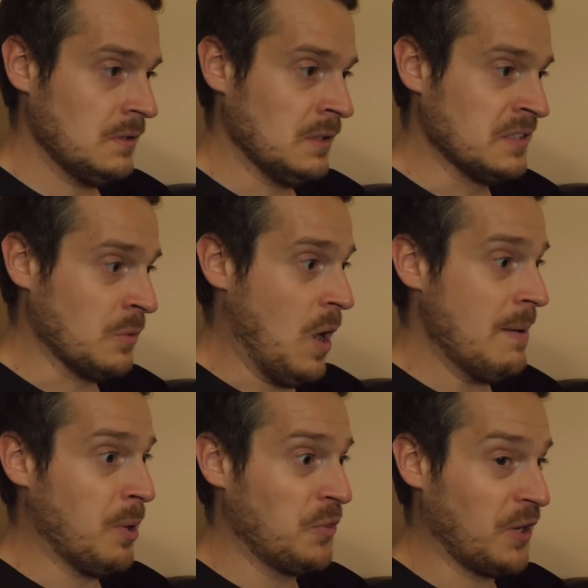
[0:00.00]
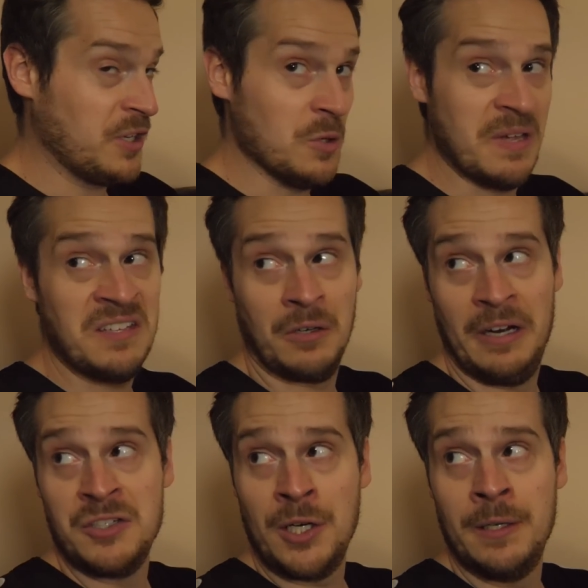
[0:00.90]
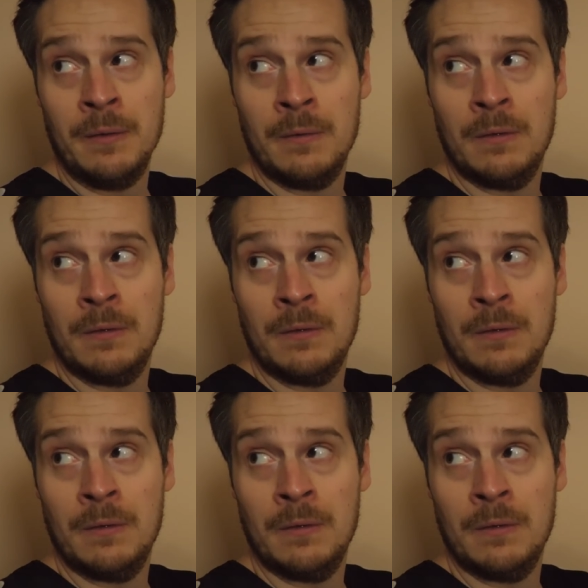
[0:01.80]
Is it why both our QBs are injured?